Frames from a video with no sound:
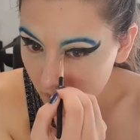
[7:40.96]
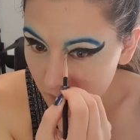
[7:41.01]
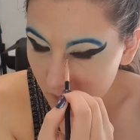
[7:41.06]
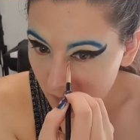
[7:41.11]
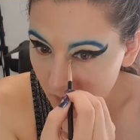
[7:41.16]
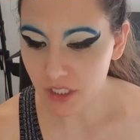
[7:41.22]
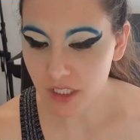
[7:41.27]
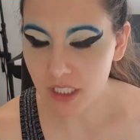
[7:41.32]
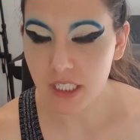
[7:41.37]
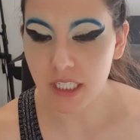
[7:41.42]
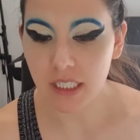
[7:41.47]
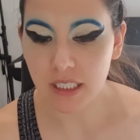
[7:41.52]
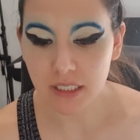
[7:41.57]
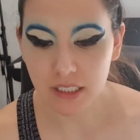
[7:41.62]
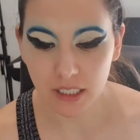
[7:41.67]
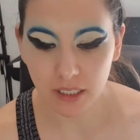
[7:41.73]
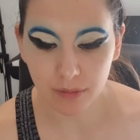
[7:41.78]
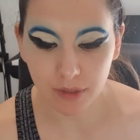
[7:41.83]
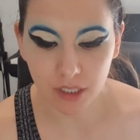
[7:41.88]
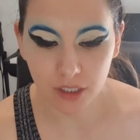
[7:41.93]
So the next
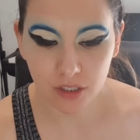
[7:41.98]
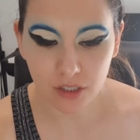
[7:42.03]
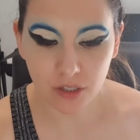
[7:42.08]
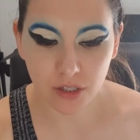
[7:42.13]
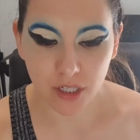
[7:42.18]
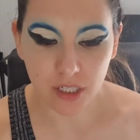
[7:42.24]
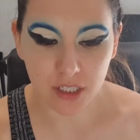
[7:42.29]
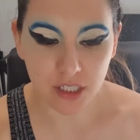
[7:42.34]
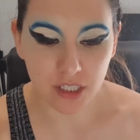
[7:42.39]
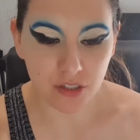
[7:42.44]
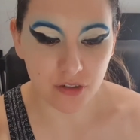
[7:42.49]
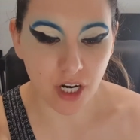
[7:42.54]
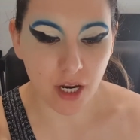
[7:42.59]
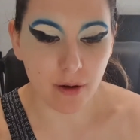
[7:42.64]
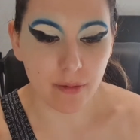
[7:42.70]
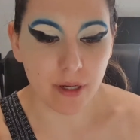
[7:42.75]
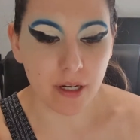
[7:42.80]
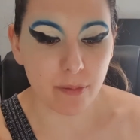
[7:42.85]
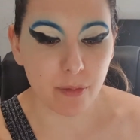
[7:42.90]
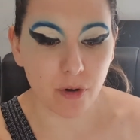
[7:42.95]
thing I'm going to do is just
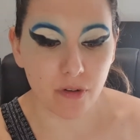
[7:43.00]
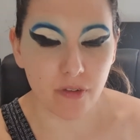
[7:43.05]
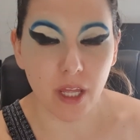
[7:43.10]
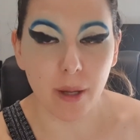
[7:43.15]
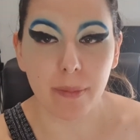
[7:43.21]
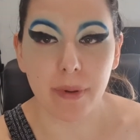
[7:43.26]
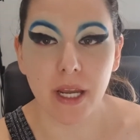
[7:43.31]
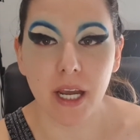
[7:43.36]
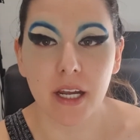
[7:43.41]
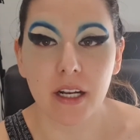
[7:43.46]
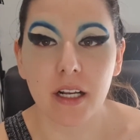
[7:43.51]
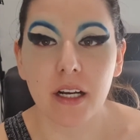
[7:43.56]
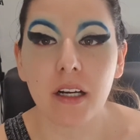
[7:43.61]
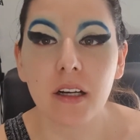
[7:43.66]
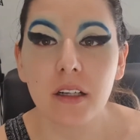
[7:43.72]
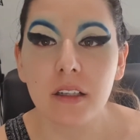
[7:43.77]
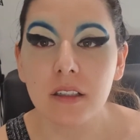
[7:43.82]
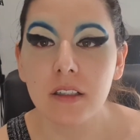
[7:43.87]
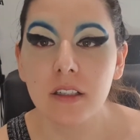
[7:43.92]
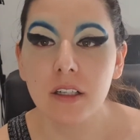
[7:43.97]
grab a bit more of that
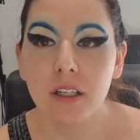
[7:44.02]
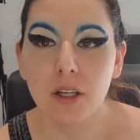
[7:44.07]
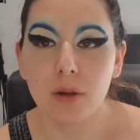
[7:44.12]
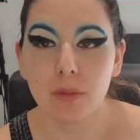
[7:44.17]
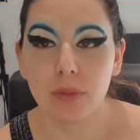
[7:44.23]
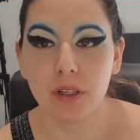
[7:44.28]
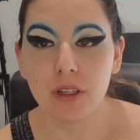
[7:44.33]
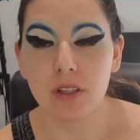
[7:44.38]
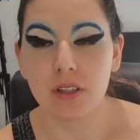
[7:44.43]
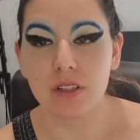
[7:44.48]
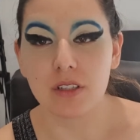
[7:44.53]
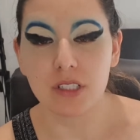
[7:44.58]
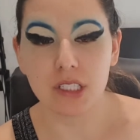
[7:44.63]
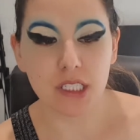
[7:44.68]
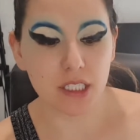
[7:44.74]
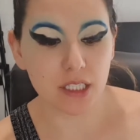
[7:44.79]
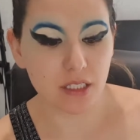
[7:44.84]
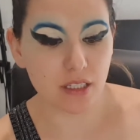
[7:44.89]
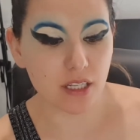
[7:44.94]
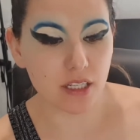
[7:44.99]
powder,
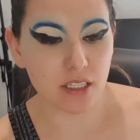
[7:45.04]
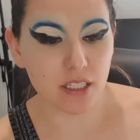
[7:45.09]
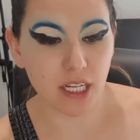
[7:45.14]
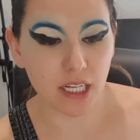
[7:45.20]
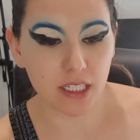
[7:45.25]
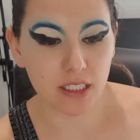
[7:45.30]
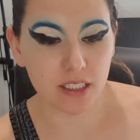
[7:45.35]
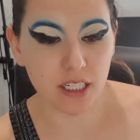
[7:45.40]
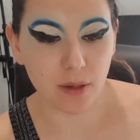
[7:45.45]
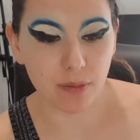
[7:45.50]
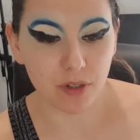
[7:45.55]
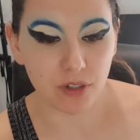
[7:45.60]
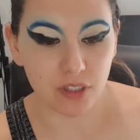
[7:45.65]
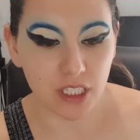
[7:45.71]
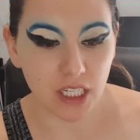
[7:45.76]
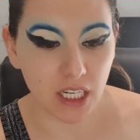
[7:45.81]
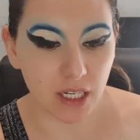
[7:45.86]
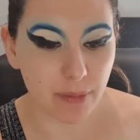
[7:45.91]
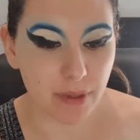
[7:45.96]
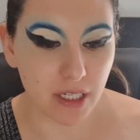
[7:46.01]
because this next step could
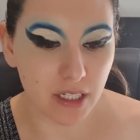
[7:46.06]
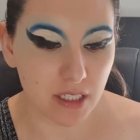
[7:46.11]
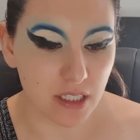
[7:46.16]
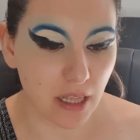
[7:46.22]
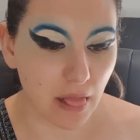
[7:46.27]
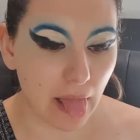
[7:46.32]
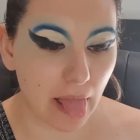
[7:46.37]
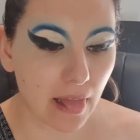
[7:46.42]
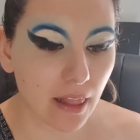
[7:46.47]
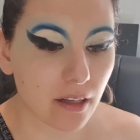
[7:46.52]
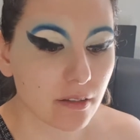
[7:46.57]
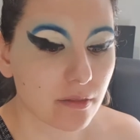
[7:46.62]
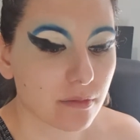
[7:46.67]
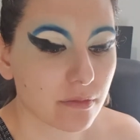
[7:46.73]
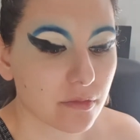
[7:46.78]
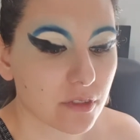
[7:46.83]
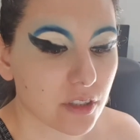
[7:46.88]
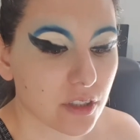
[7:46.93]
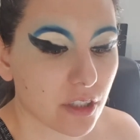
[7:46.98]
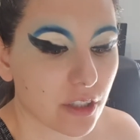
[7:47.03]
get a bit
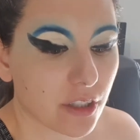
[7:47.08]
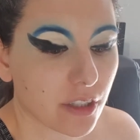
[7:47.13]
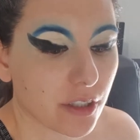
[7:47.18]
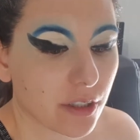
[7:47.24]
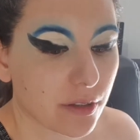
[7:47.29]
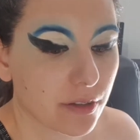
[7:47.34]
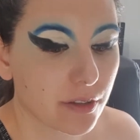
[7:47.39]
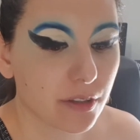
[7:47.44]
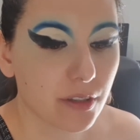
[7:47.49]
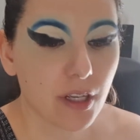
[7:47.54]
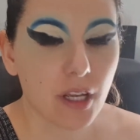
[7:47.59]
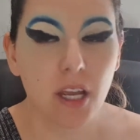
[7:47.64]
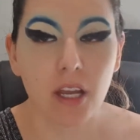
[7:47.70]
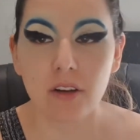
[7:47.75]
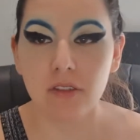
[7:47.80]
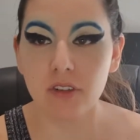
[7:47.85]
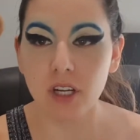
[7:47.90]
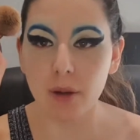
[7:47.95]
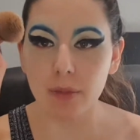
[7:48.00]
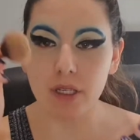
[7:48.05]
so
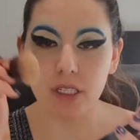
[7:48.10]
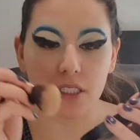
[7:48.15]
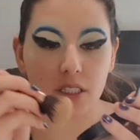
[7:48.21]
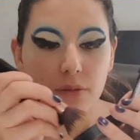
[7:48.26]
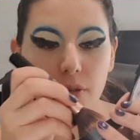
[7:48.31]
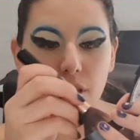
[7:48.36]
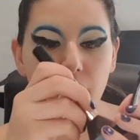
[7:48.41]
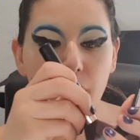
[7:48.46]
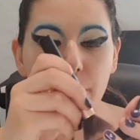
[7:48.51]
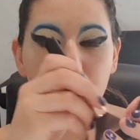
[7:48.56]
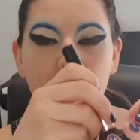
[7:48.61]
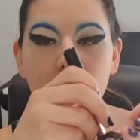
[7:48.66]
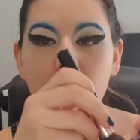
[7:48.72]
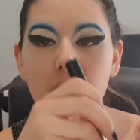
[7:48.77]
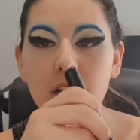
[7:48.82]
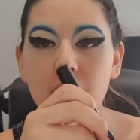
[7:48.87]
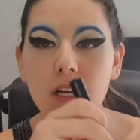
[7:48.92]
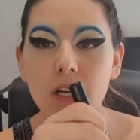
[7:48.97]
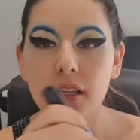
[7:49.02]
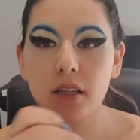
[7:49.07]
grabbing some of that
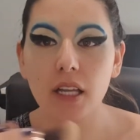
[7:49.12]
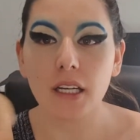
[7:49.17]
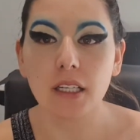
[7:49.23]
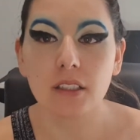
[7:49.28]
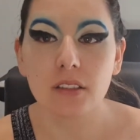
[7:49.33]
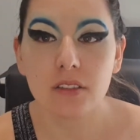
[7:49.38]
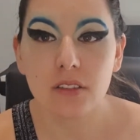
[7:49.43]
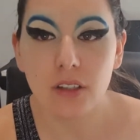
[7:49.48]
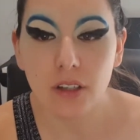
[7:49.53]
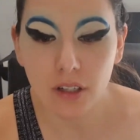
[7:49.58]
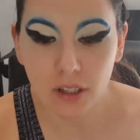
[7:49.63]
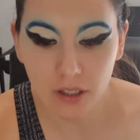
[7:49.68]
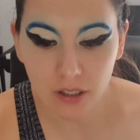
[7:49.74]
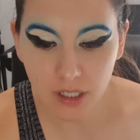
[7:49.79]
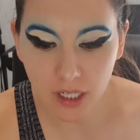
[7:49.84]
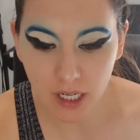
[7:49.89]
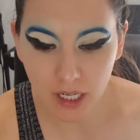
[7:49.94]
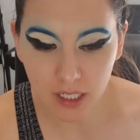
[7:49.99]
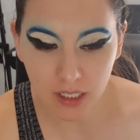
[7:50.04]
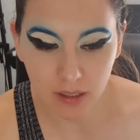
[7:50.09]
powder like so,
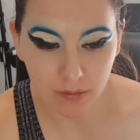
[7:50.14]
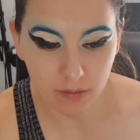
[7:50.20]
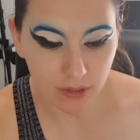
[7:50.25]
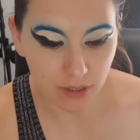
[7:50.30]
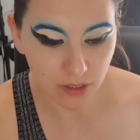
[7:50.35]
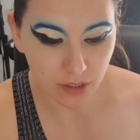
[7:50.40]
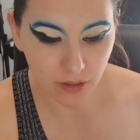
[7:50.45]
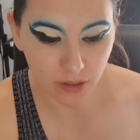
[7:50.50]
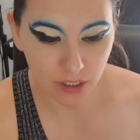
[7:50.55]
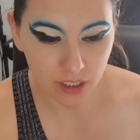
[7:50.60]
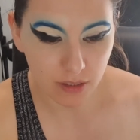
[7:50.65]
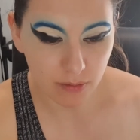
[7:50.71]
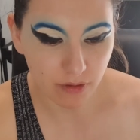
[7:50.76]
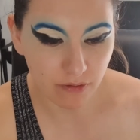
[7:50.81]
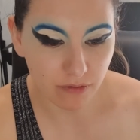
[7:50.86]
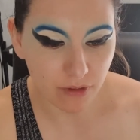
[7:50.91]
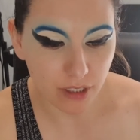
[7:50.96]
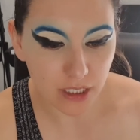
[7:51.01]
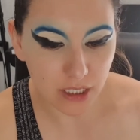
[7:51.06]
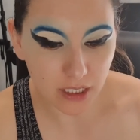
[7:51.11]
and I'm going to be
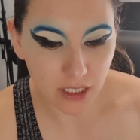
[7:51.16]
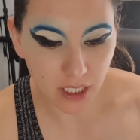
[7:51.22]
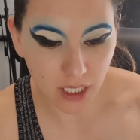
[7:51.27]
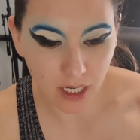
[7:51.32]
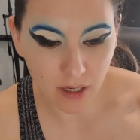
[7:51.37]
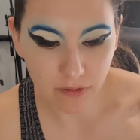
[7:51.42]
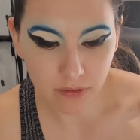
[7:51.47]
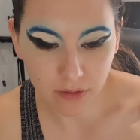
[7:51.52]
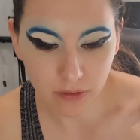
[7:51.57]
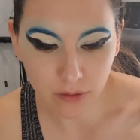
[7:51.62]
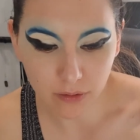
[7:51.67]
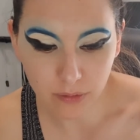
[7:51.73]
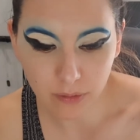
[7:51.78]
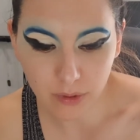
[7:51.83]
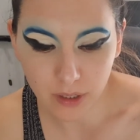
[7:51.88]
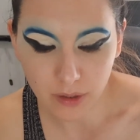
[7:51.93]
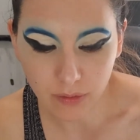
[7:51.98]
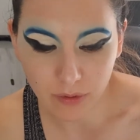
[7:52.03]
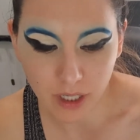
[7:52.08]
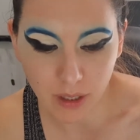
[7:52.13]
really careful
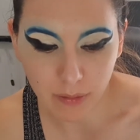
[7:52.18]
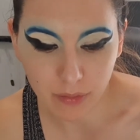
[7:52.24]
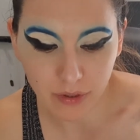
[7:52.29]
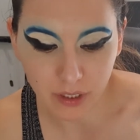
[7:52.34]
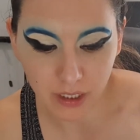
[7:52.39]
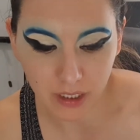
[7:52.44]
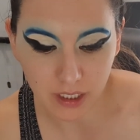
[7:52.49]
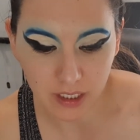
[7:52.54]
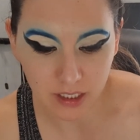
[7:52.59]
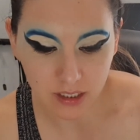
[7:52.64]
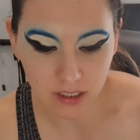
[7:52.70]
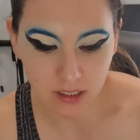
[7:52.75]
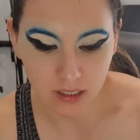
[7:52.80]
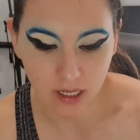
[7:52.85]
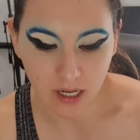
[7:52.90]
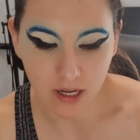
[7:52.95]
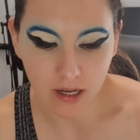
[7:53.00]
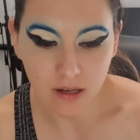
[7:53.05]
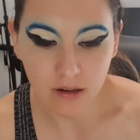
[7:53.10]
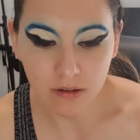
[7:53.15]
with where I'm putting this
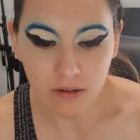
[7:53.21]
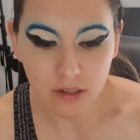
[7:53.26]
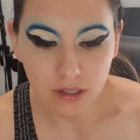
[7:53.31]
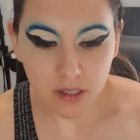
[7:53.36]
now.